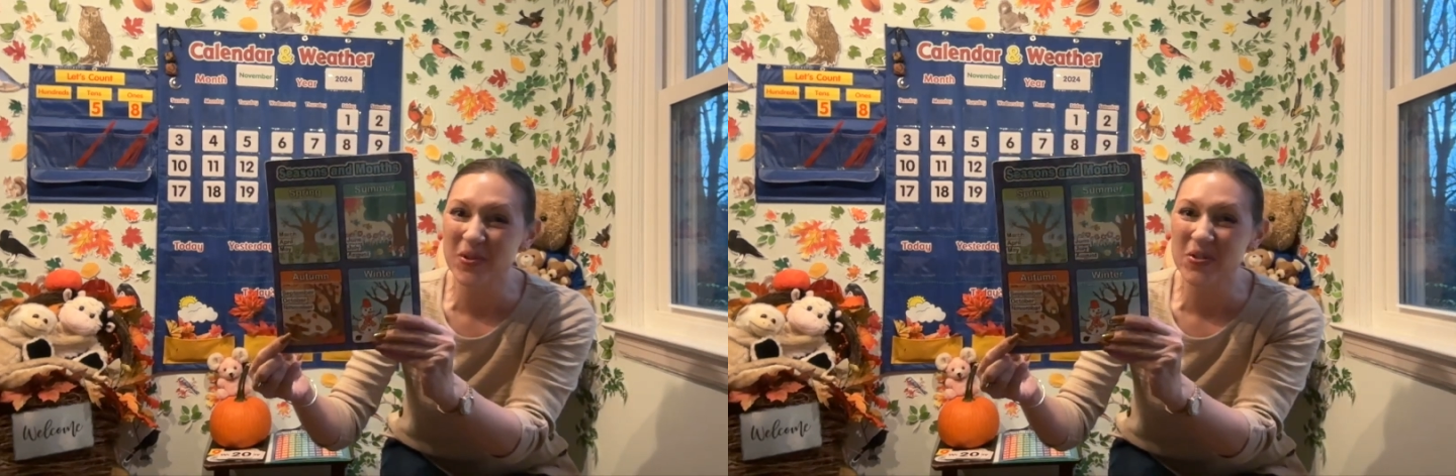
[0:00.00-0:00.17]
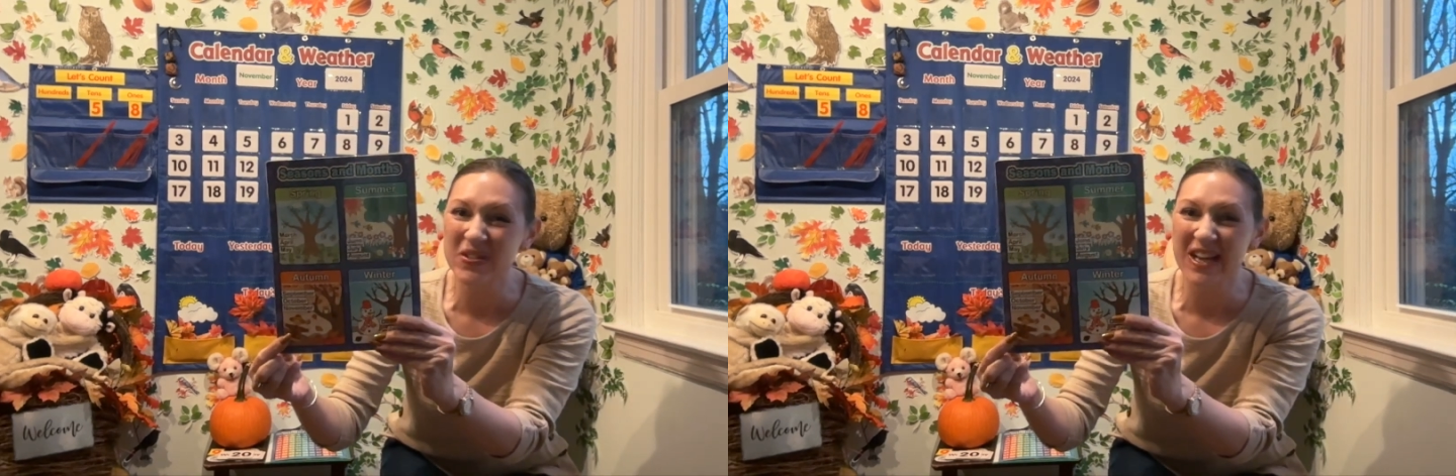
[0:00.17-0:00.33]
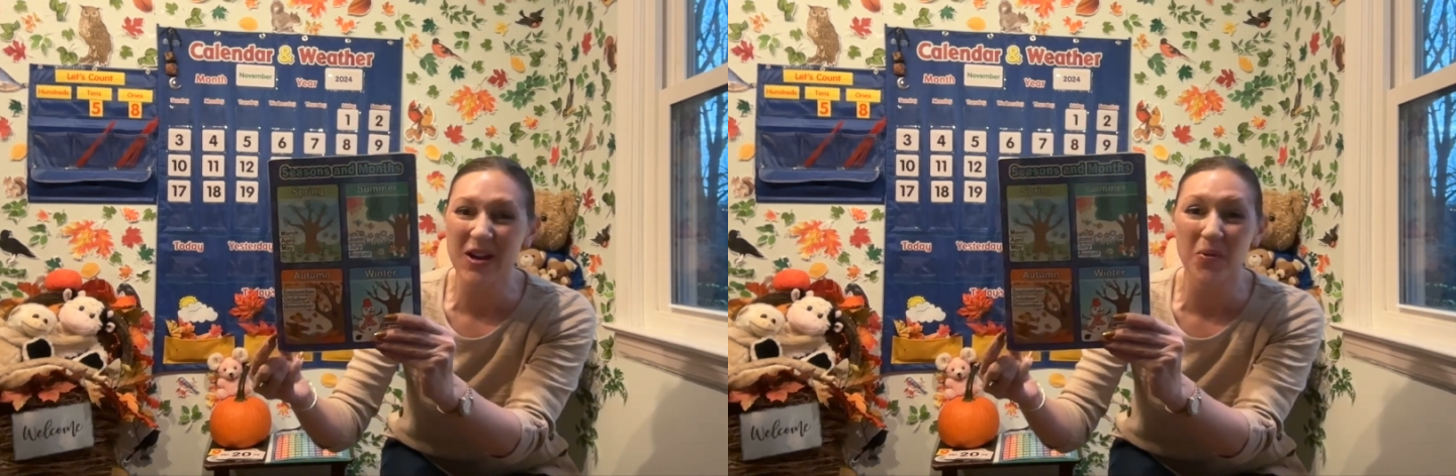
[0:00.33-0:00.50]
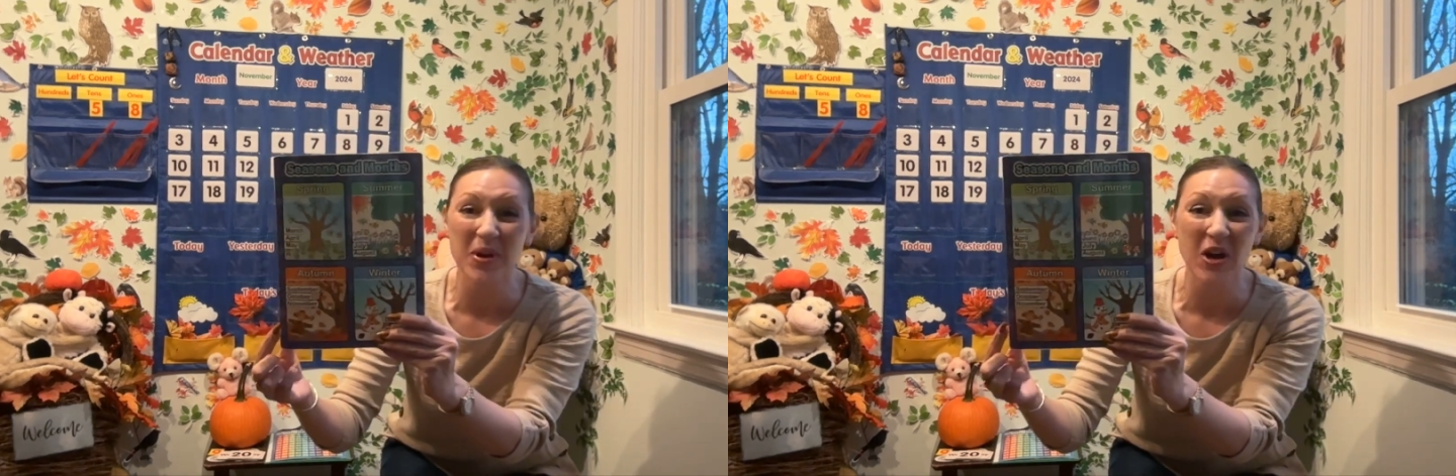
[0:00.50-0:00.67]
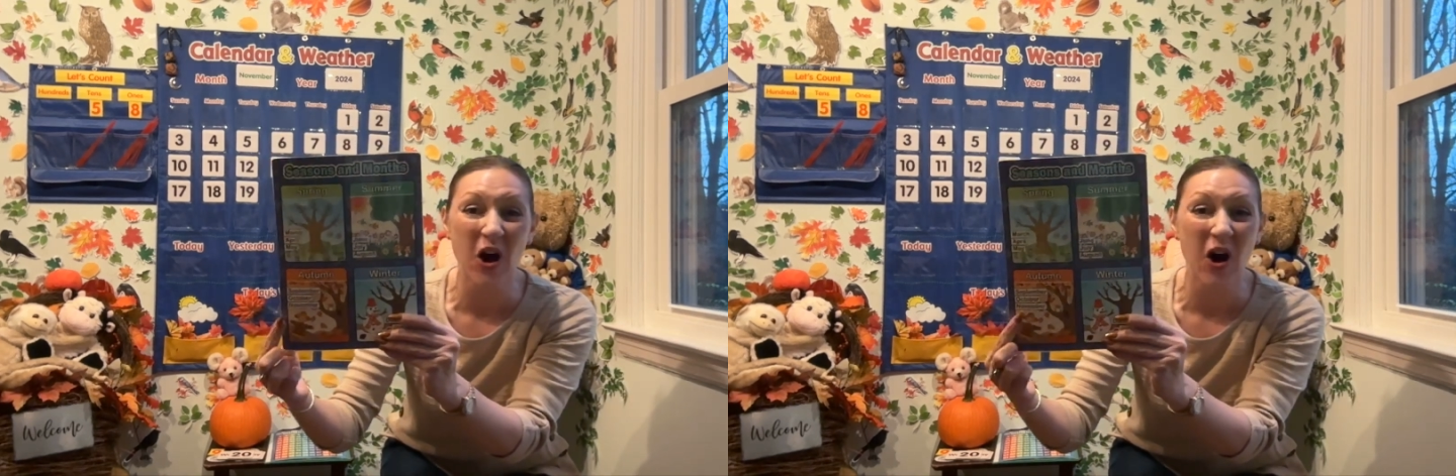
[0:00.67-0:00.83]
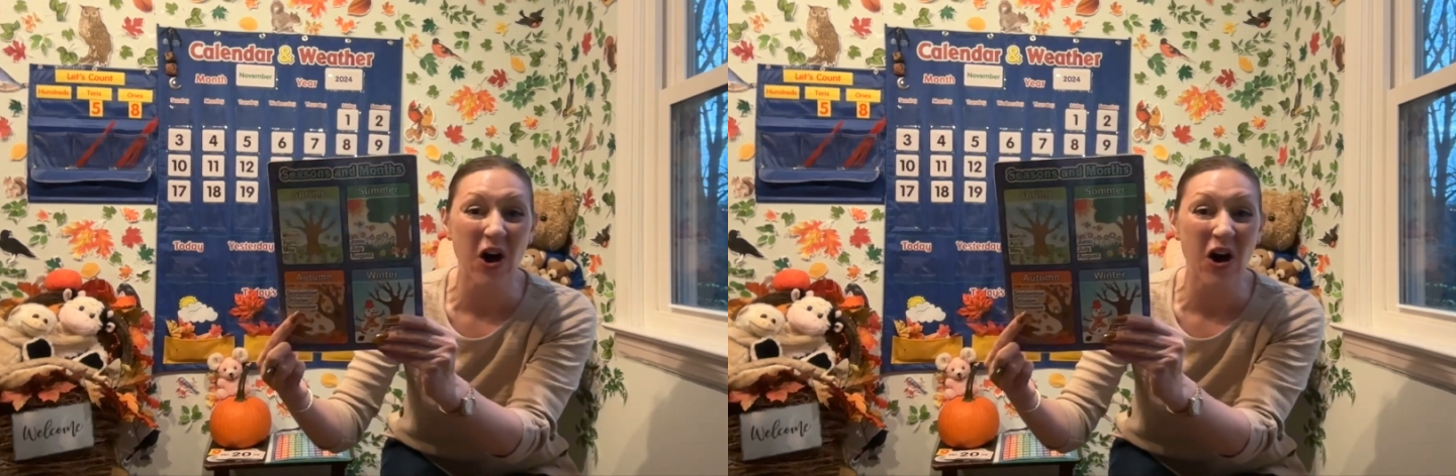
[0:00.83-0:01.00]
you say
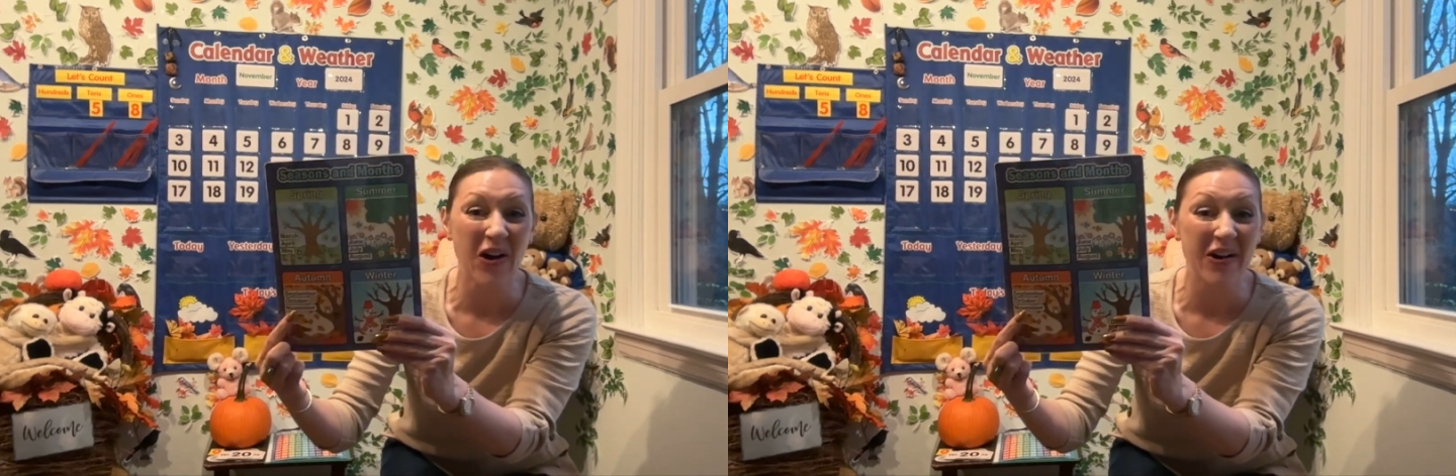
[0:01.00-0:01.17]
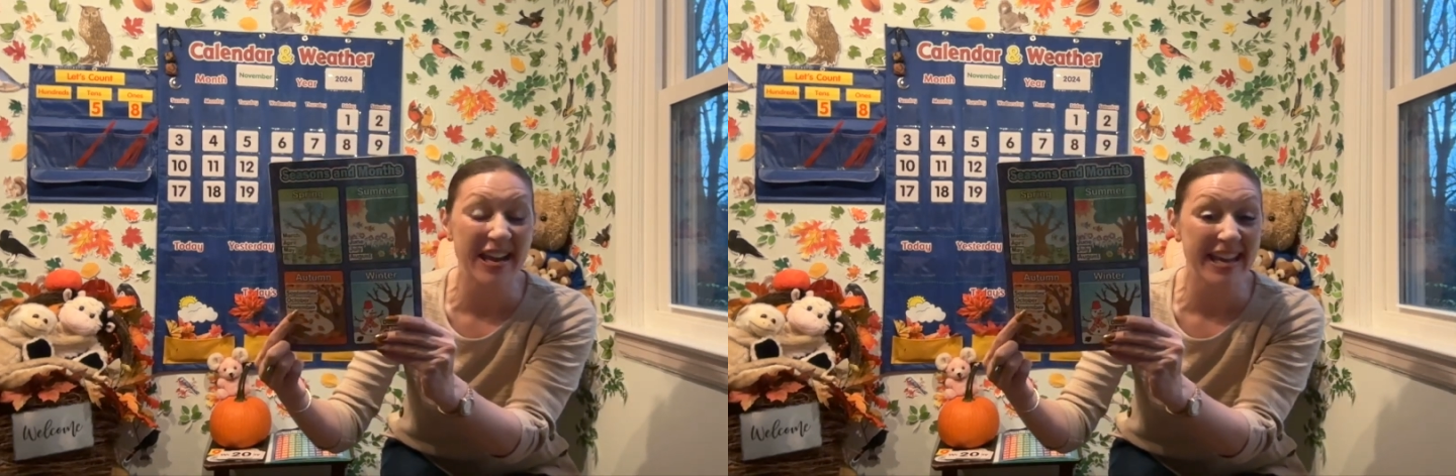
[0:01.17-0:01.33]
we are